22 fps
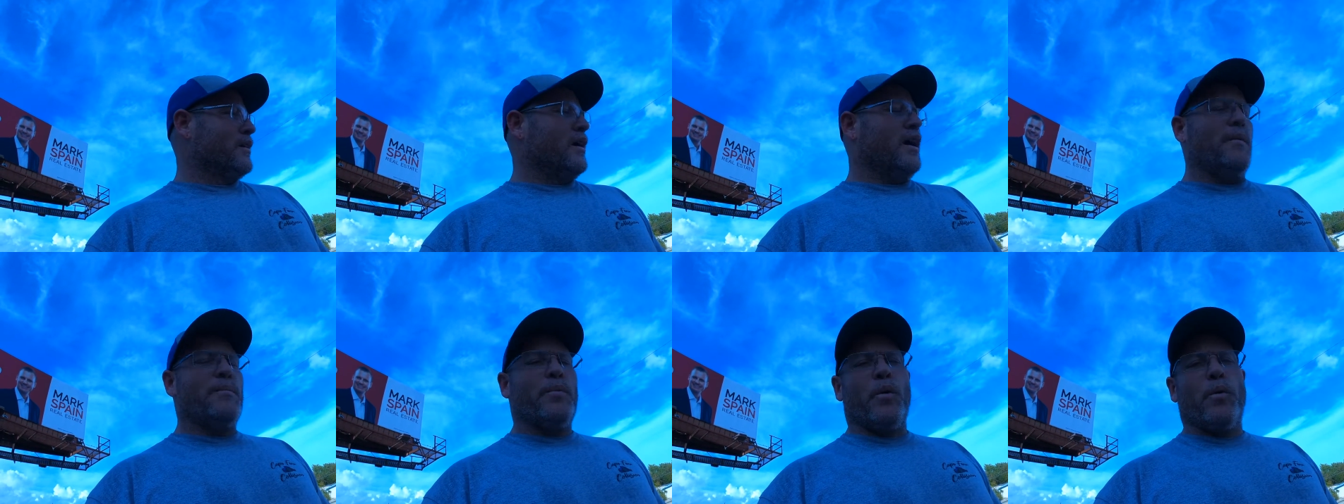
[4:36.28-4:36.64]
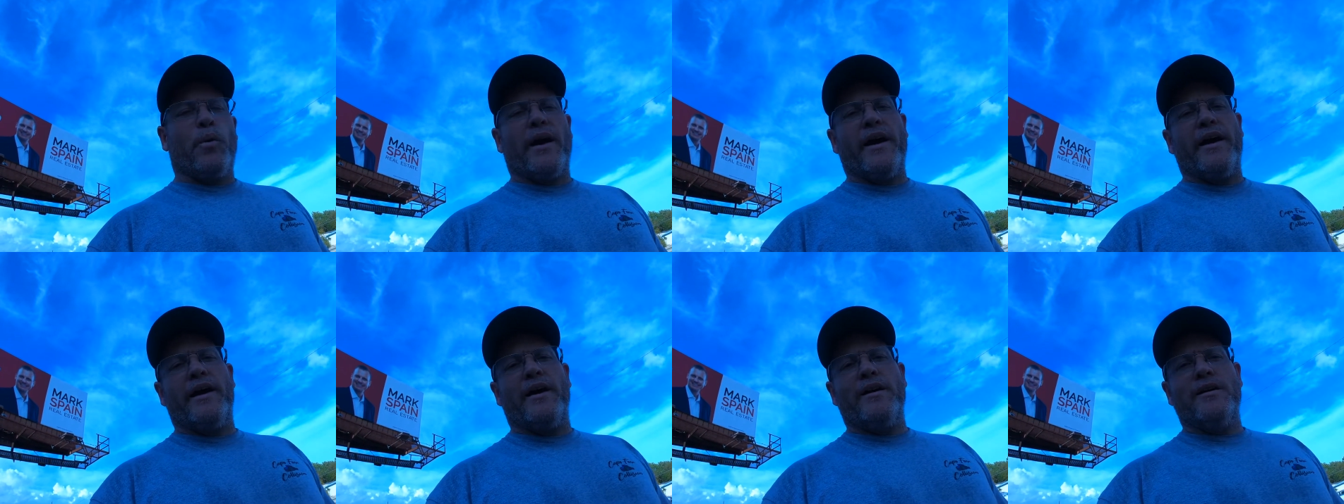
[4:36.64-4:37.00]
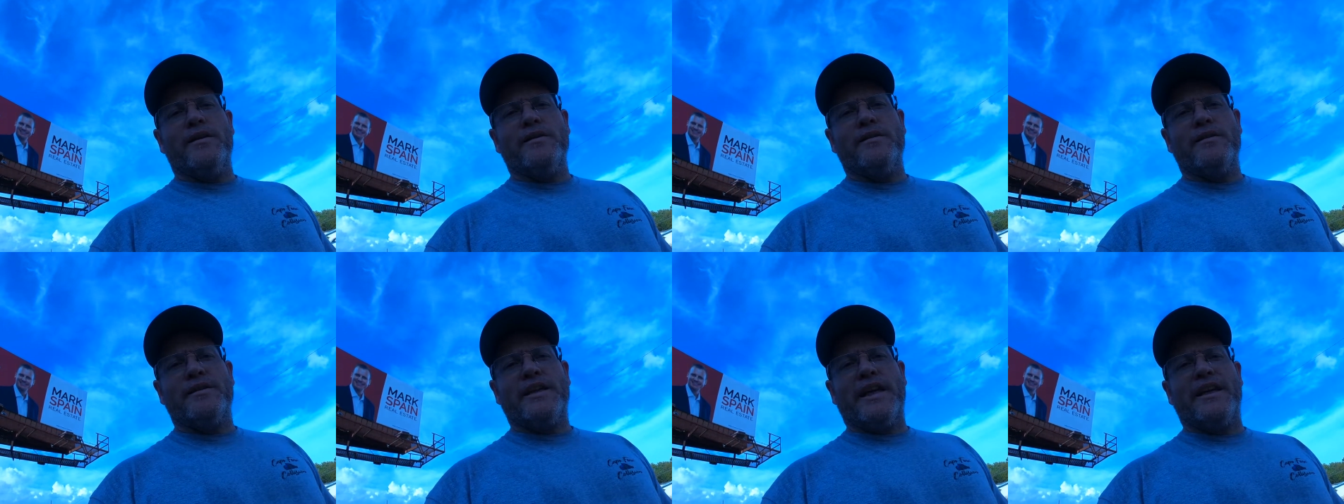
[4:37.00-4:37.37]
upper rail
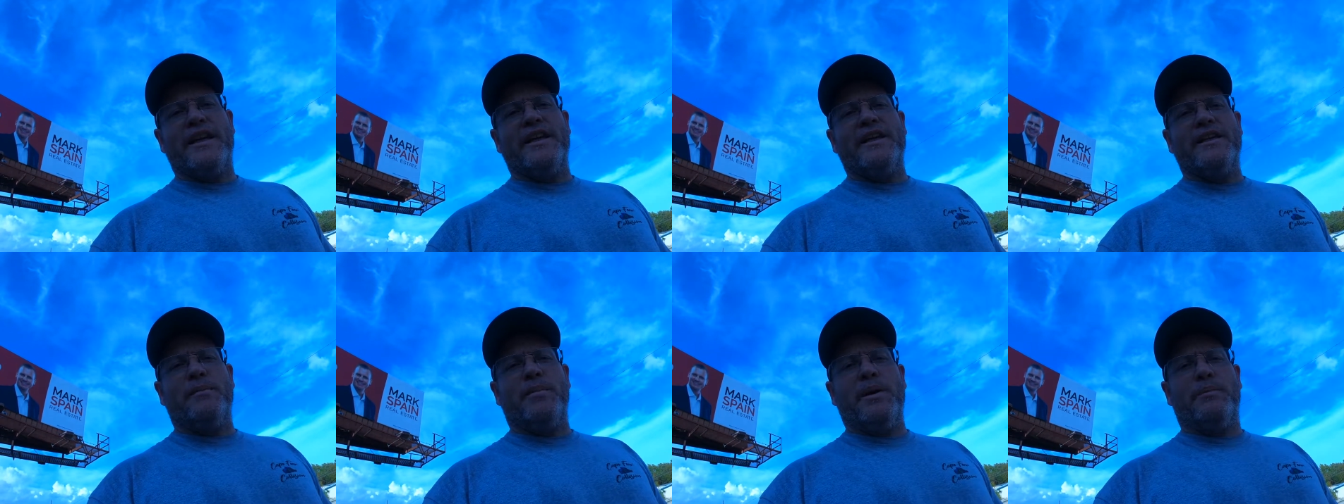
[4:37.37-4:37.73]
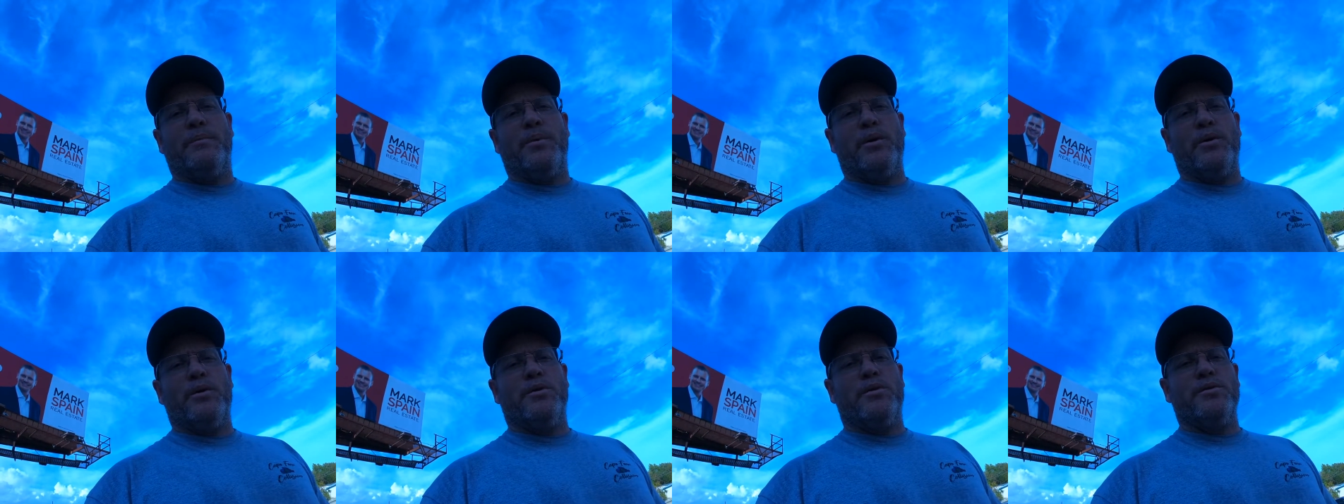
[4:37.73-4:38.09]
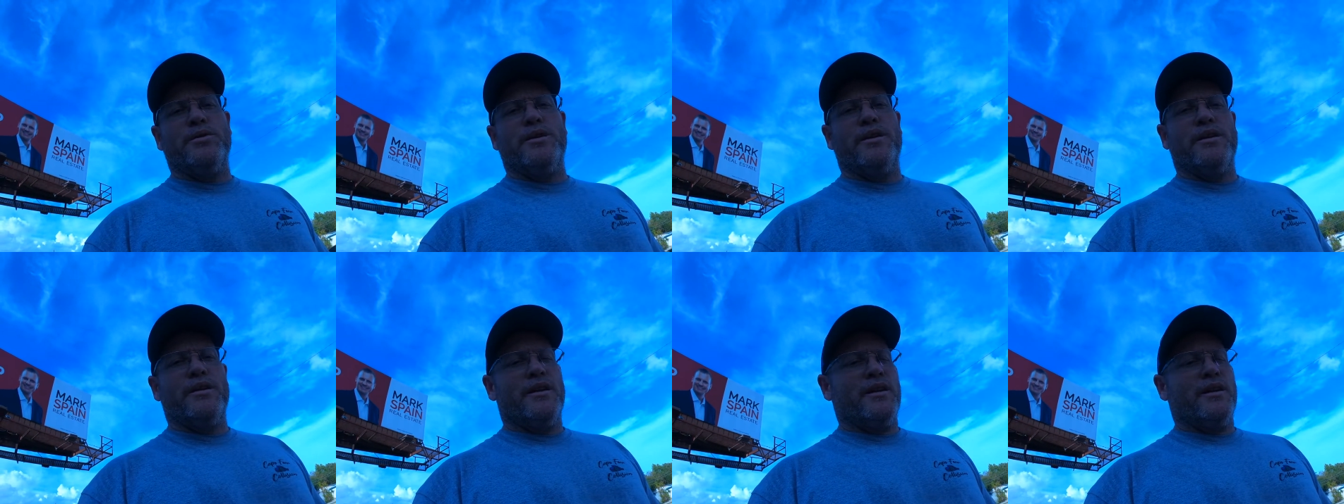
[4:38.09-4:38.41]
that needed to be pulled,